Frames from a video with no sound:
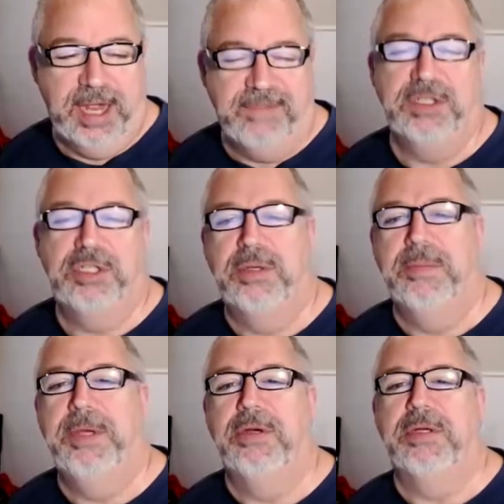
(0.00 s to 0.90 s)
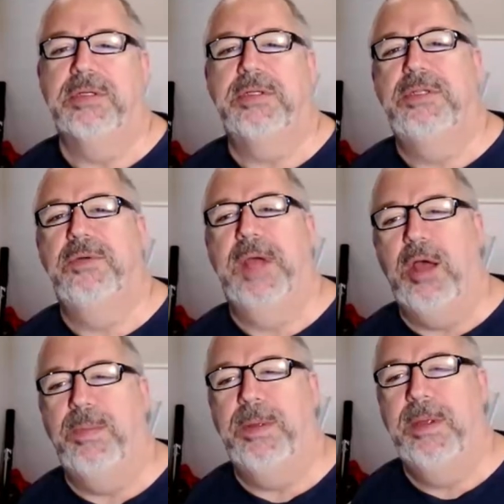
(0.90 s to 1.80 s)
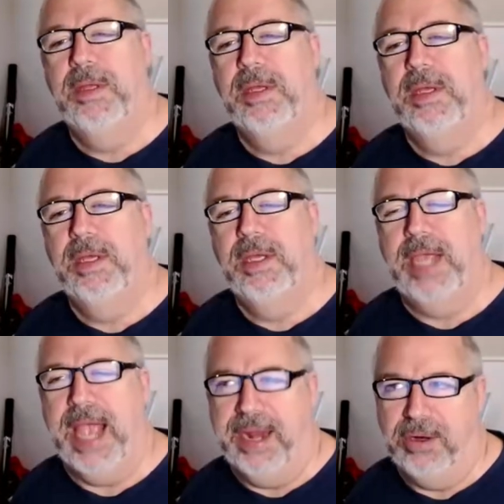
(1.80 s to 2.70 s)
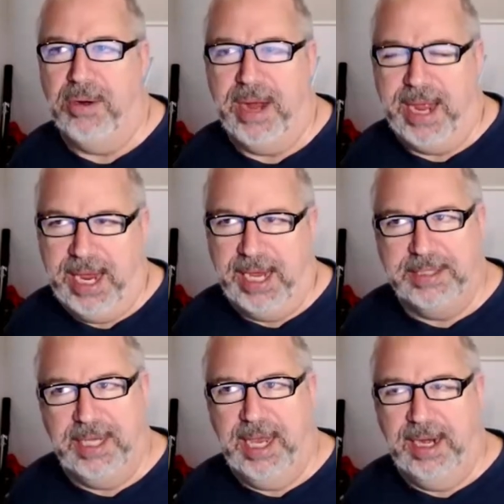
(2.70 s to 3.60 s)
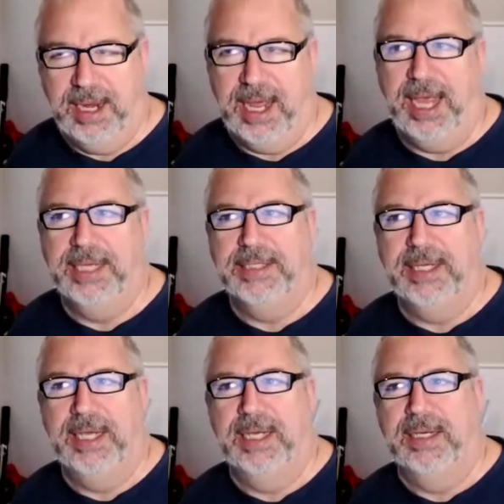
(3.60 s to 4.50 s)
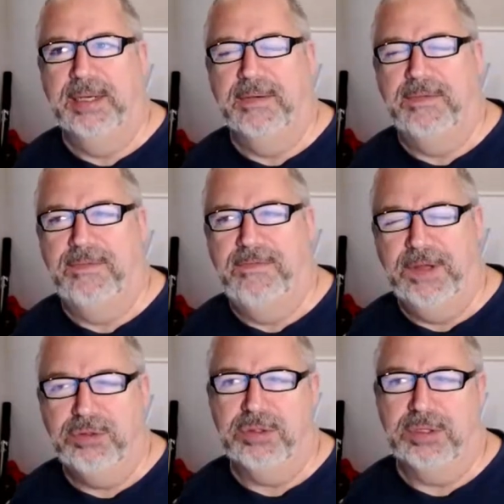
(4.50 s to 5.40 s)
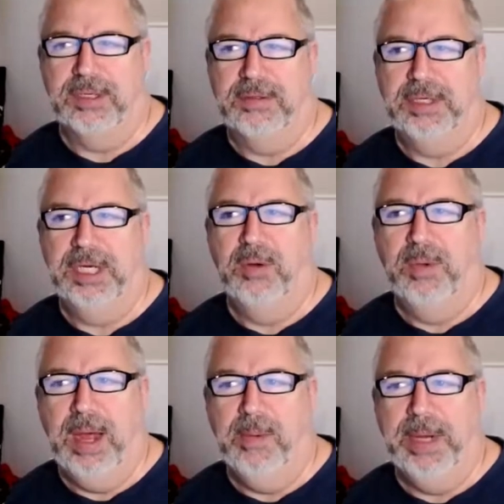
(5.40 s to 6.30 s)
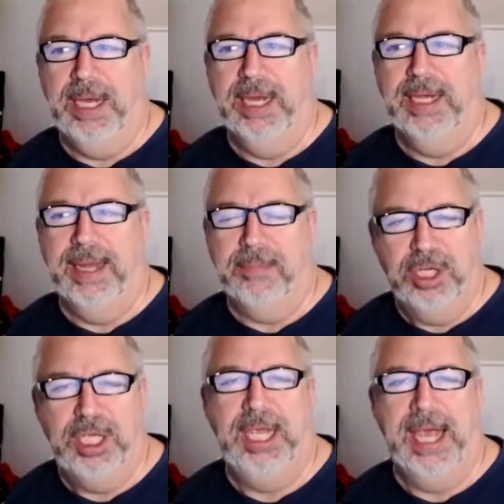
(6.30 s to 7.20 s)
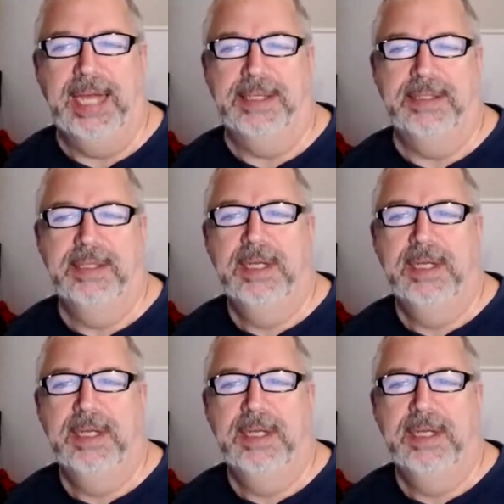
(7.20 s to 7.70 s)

leverage computers to help categorize, analyze, and filter, you know, what we end up looking at.